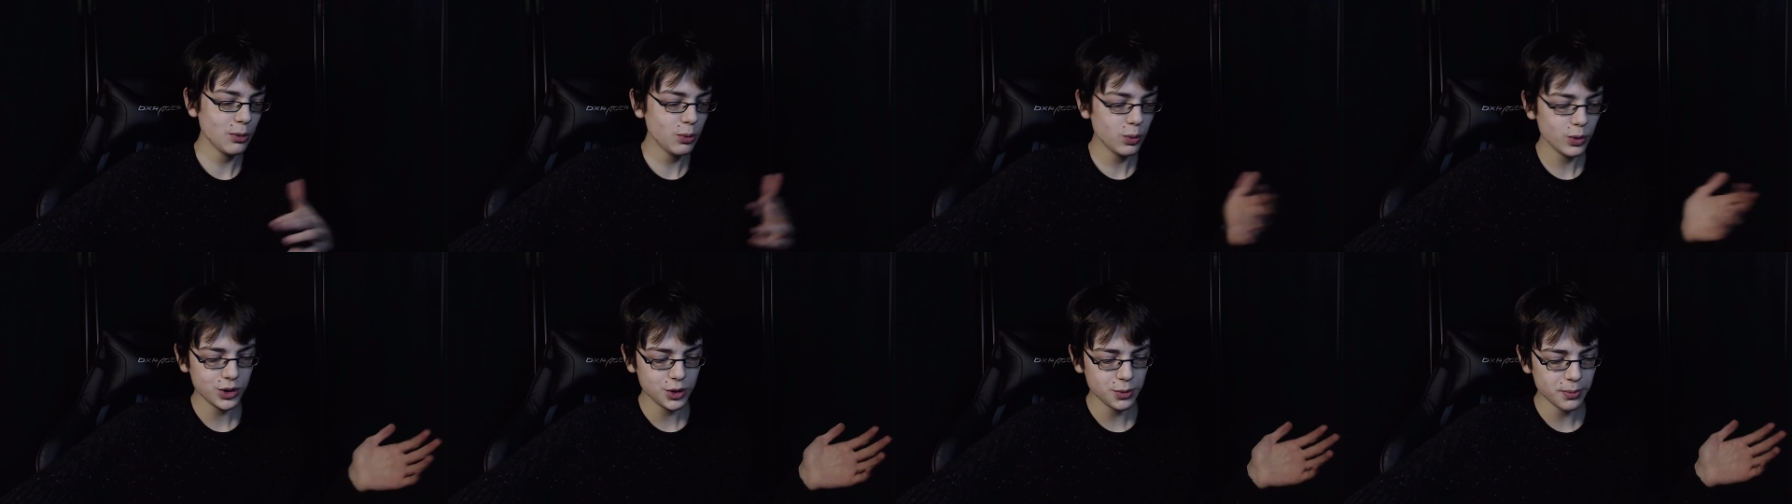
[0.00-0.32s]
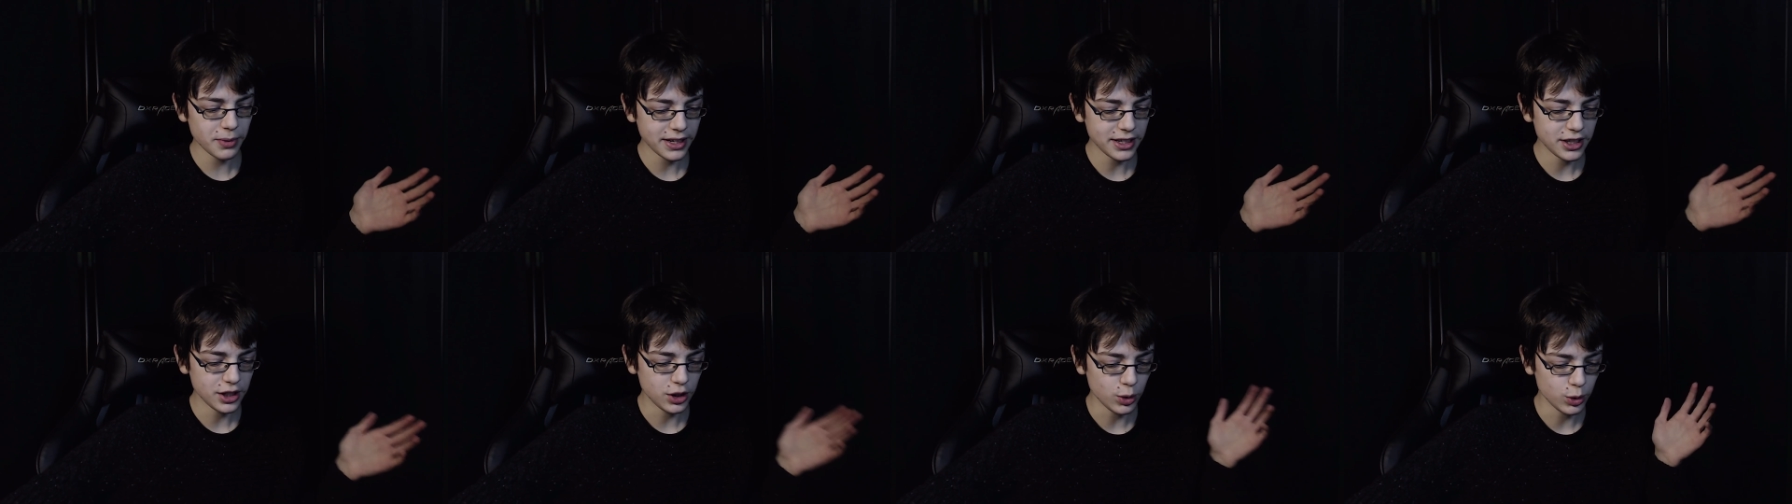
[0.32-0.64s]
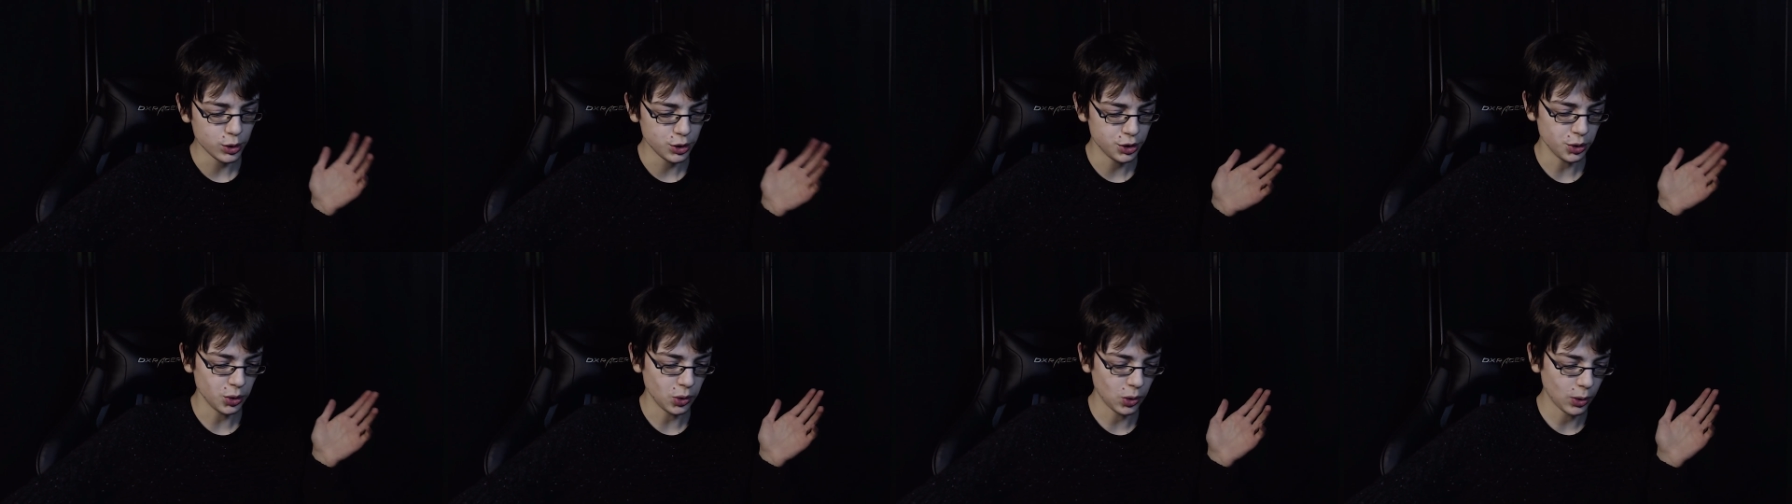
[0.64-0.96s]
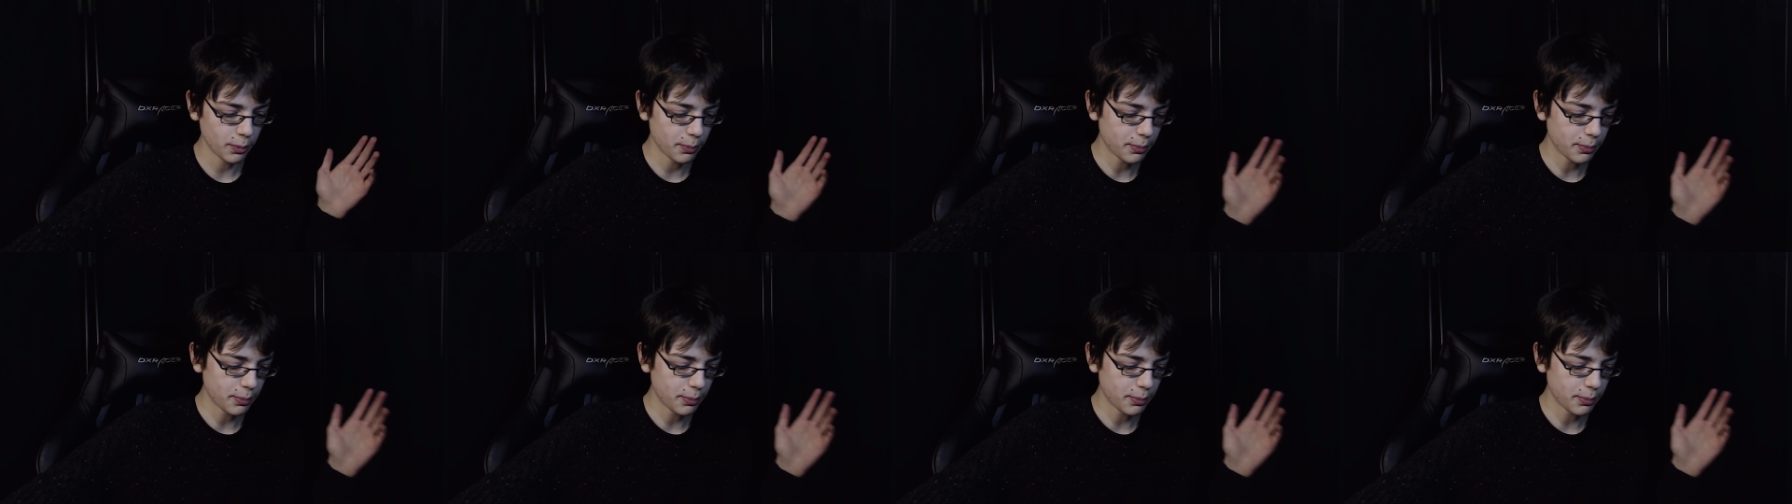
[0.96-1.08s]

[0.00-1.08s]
was my usual